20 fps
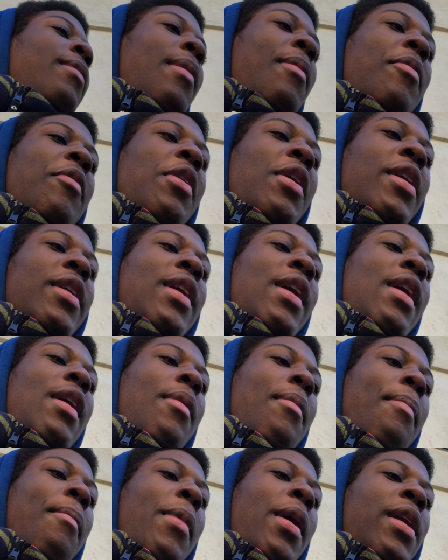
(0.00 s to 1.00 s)
let me read it
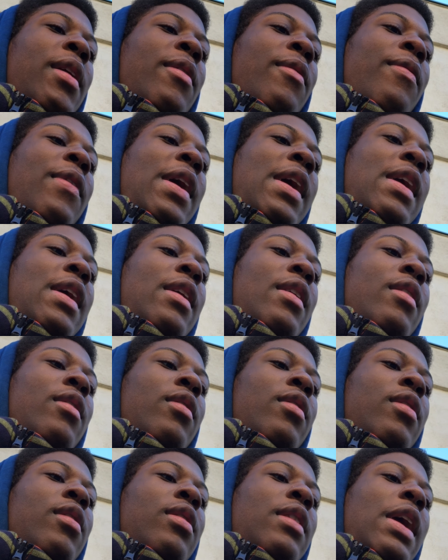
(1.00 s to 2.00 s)
again. But in vain
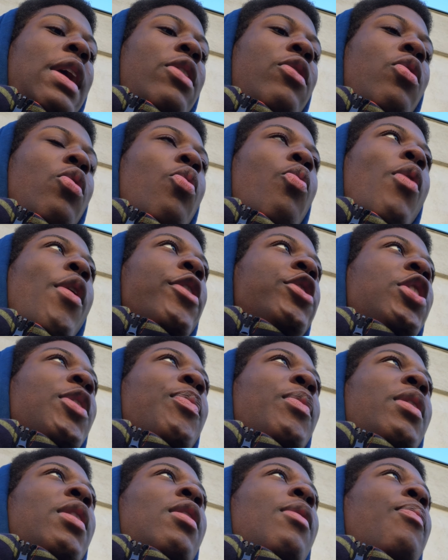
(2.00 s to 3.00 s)
they do worship
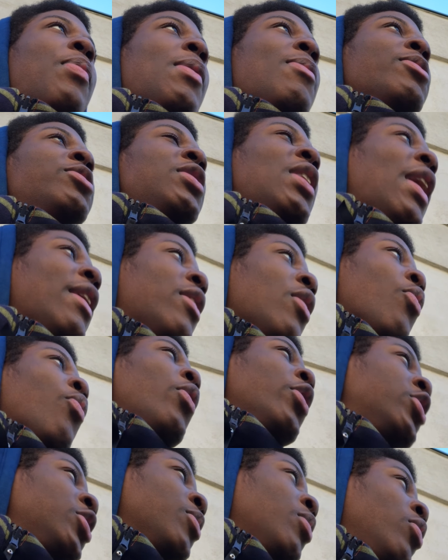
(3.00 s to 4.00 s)
me. People say that they
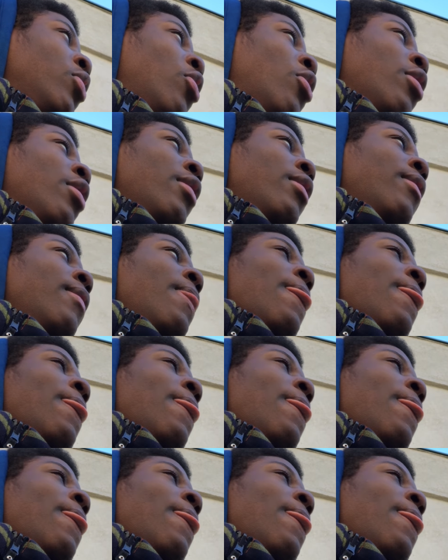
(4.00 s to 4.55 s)
worship the Lord,